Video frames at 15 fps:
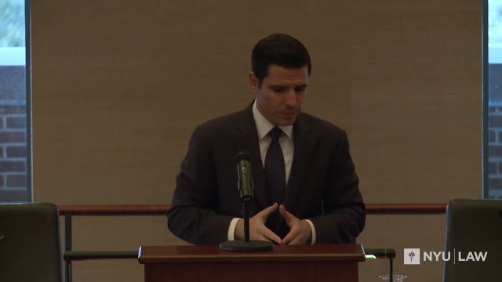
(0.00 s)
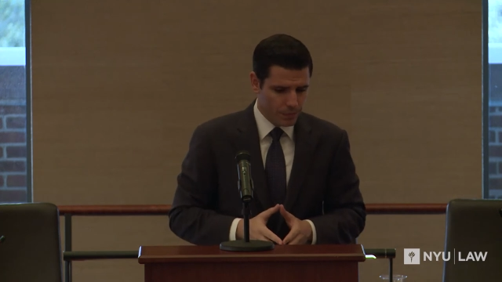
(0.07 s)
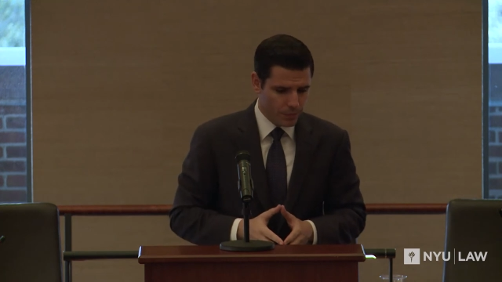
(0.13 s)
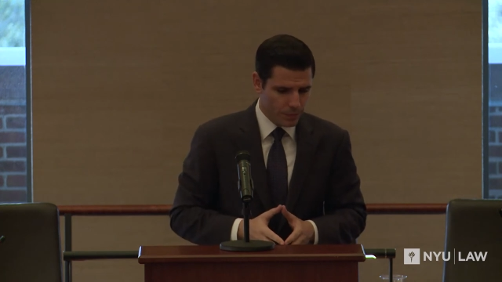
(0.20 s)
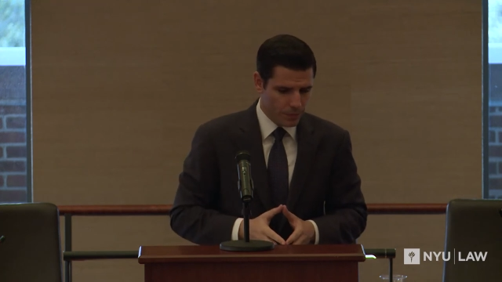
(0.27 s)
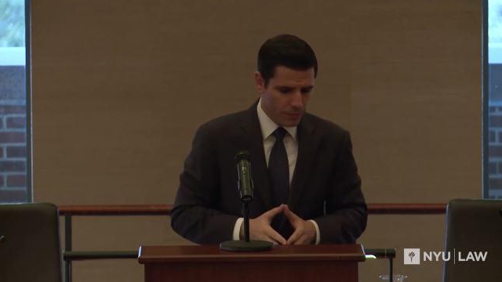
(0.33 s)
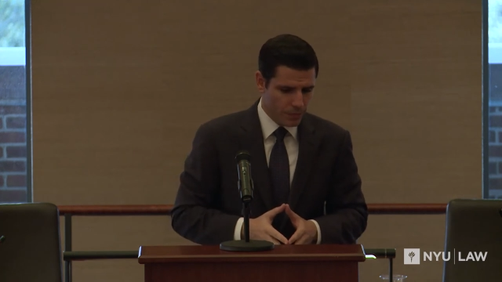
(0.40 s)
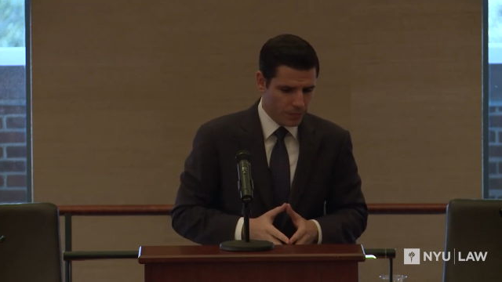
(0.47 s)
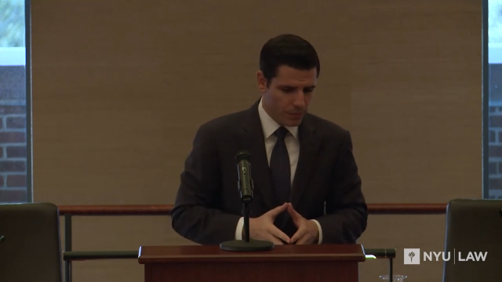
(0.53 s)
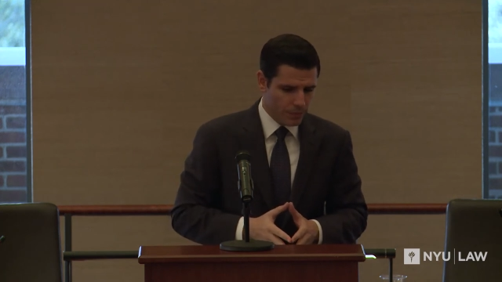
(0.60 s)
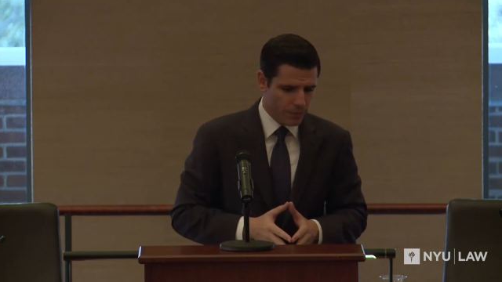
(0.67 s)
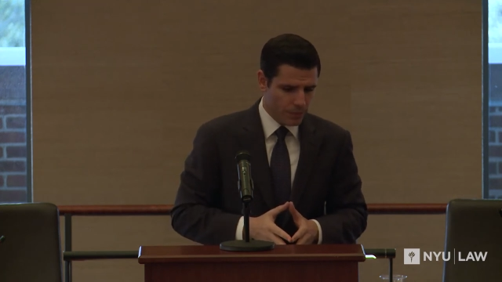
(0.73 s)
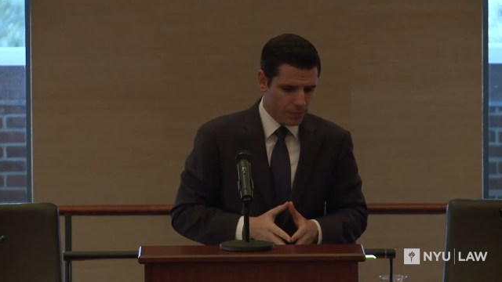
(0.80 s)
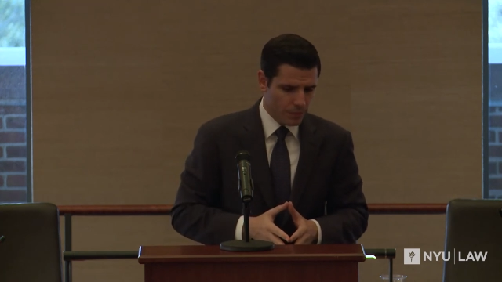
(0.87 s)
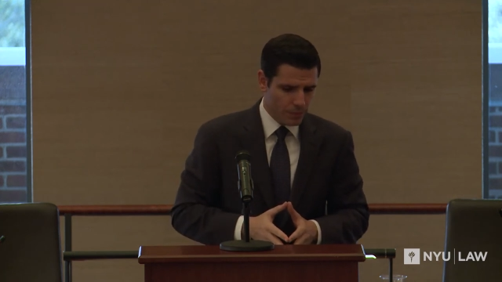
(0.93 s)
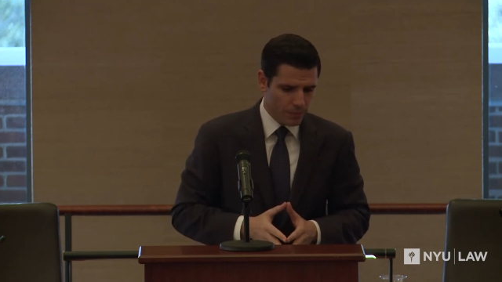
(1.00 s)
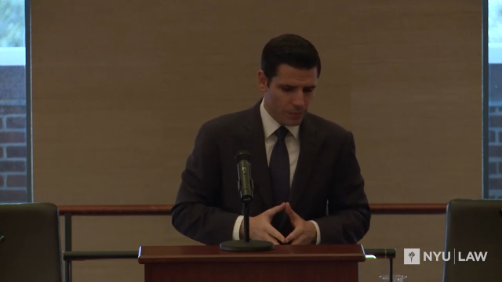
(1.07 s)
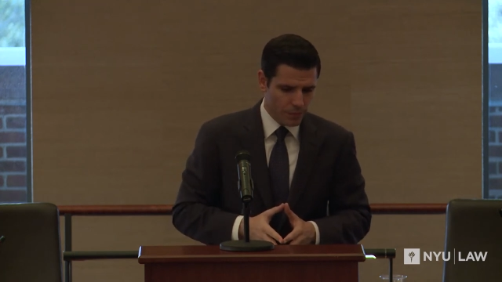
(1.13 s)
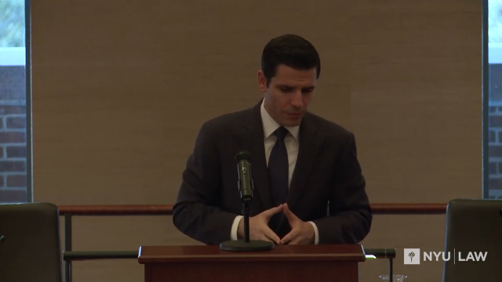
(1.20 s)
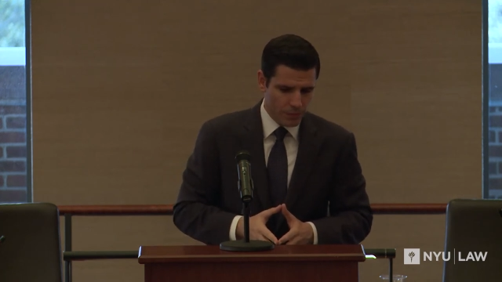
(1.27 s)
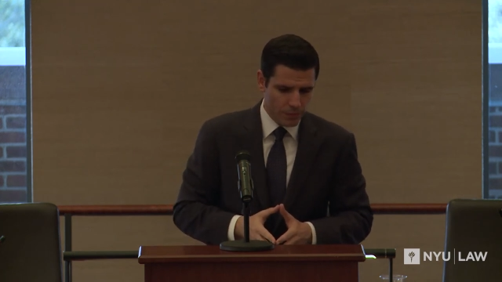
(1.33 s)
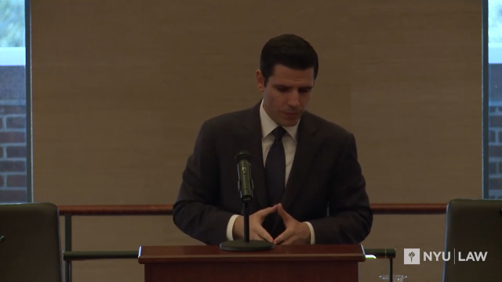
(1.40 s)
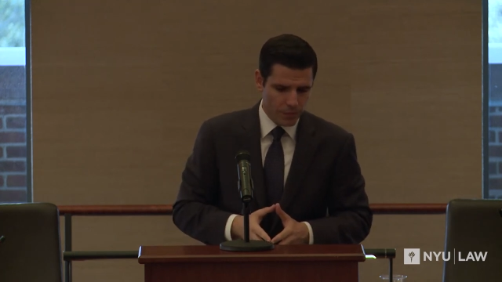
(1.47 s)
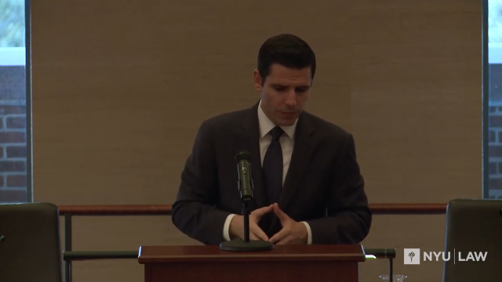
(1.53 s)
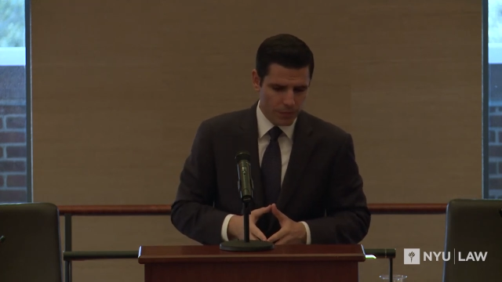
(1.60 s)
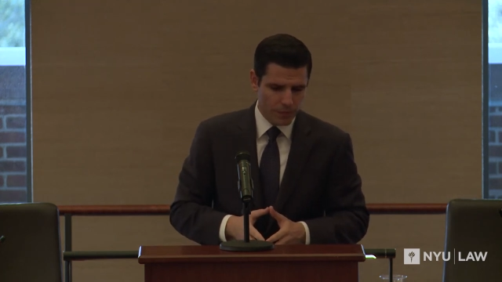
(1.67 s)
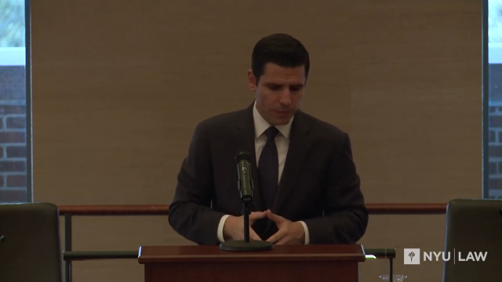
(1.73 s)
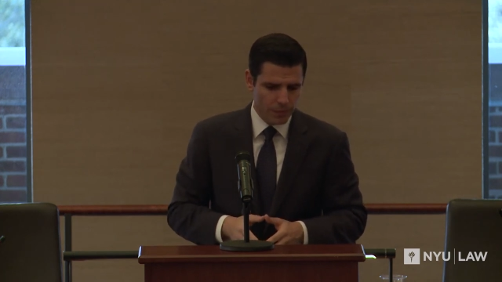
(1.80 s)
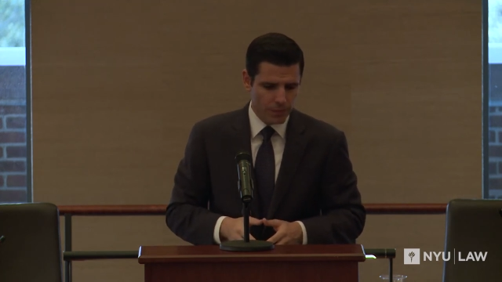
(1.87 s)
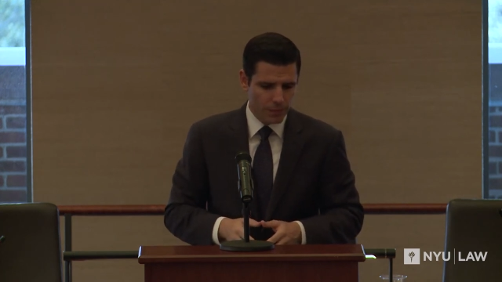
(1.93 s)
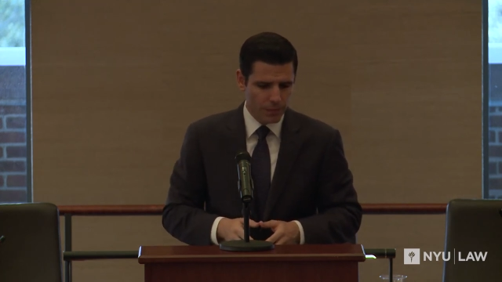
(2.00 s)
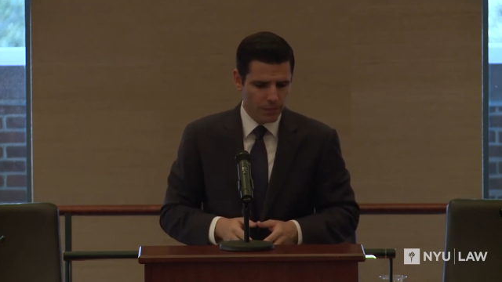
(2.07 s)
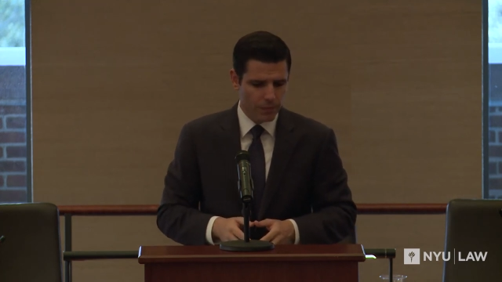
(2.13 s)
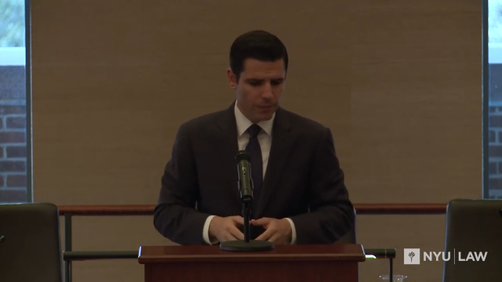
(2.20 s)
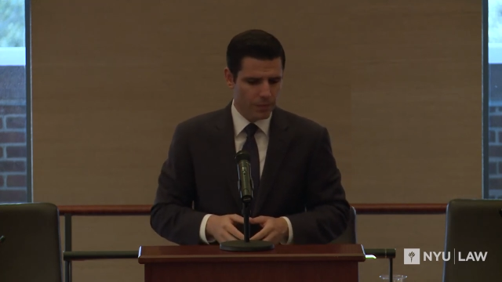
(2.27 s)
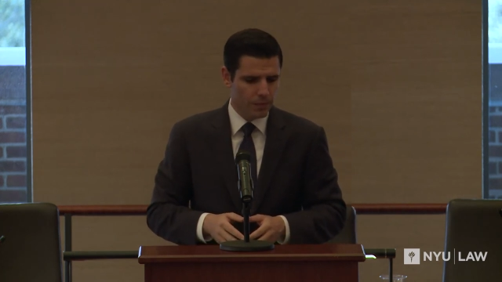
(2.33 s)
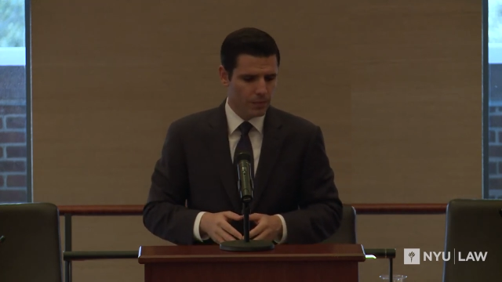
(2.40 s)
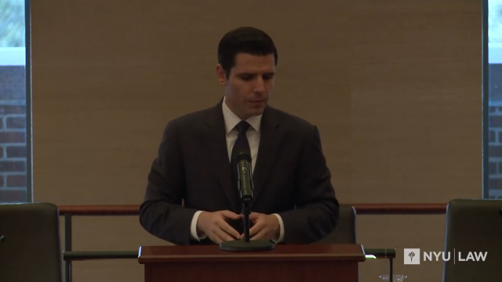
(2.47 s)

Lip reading: No one is speaking in this clip.